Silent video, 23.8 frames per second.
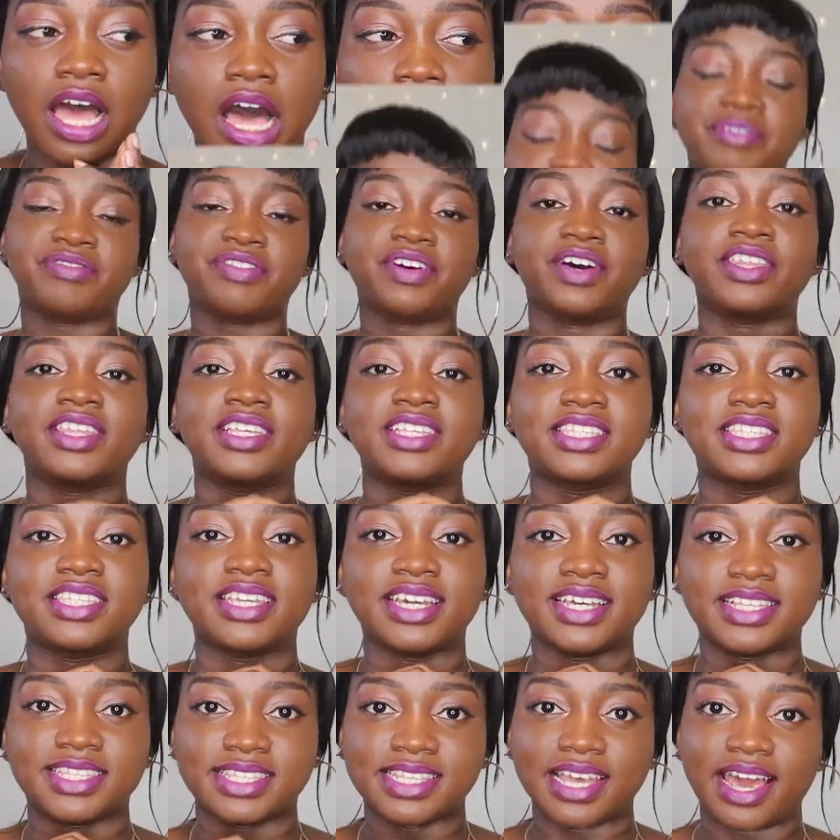Before this
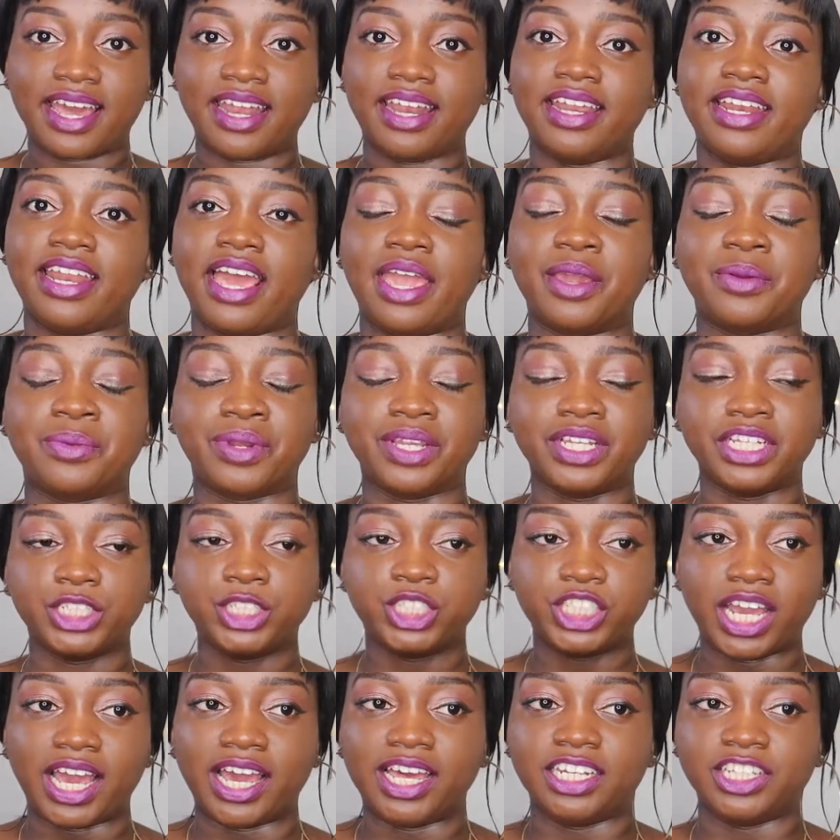year started, I really
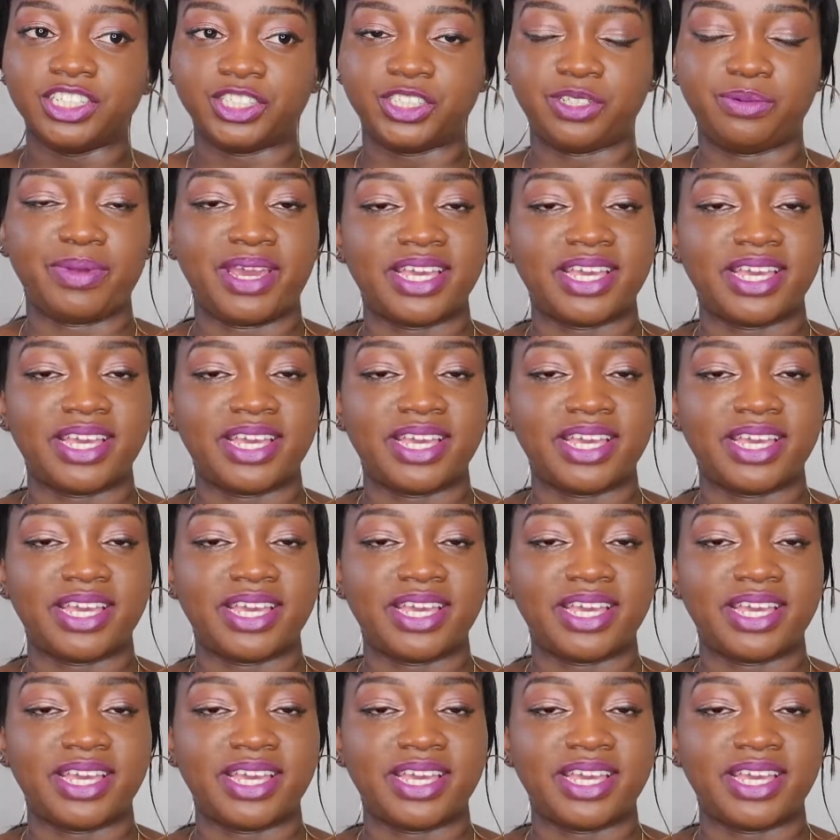challenged